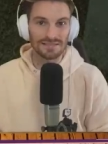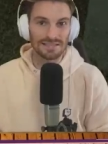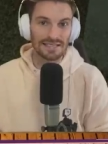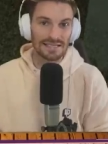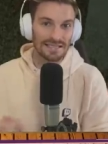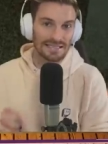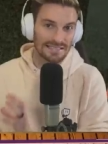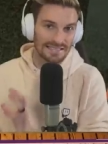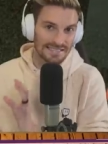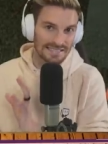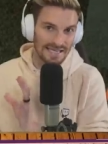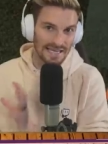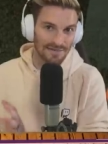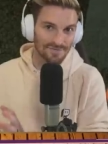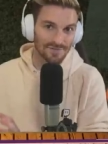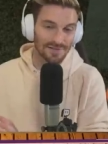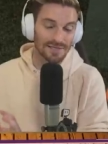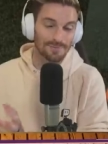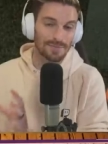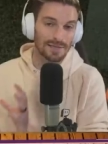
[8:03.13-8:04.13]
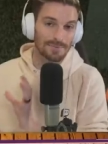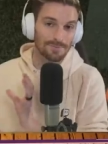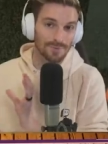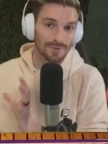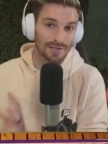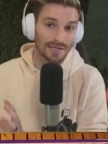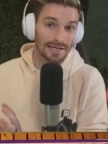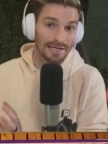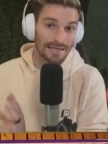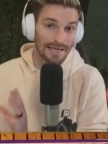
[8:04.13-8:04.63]
and he can safely be
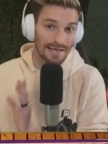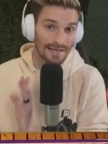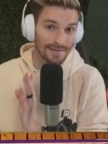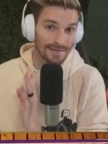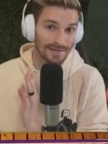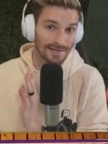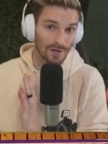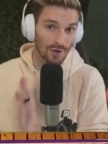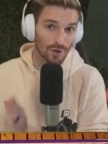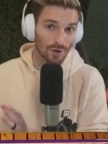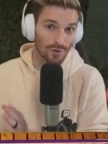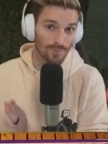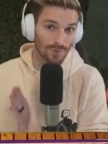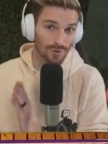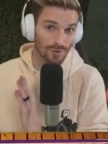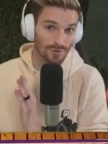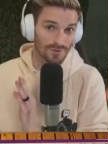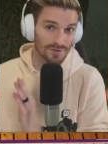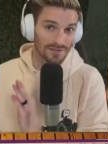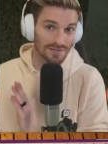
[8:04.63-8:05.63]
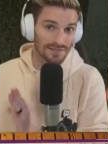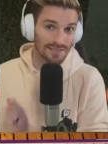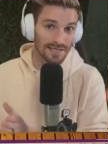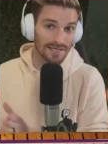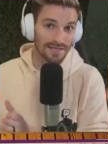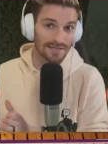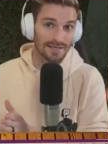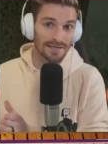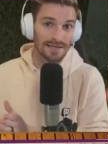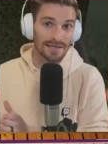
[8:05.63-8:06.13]
played in the armor
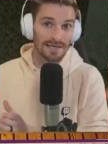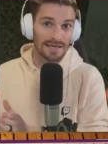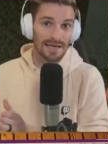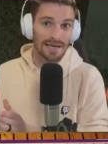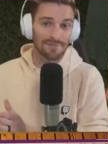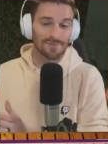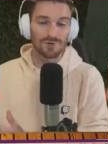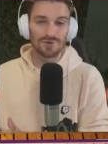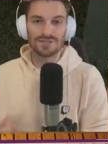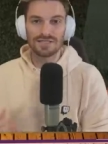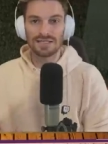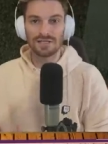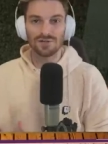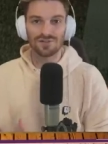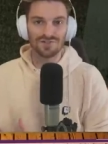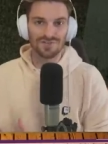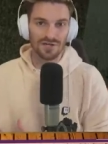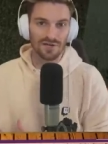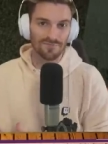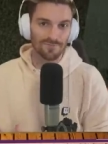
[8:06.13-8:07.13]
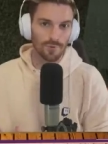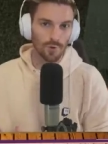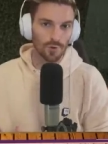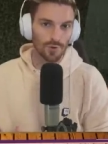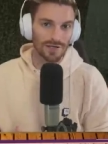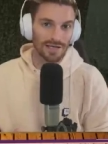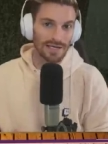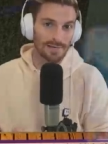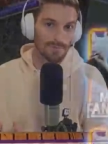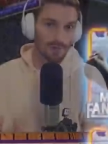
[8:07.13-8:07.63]
lane. If you see yourself pulling him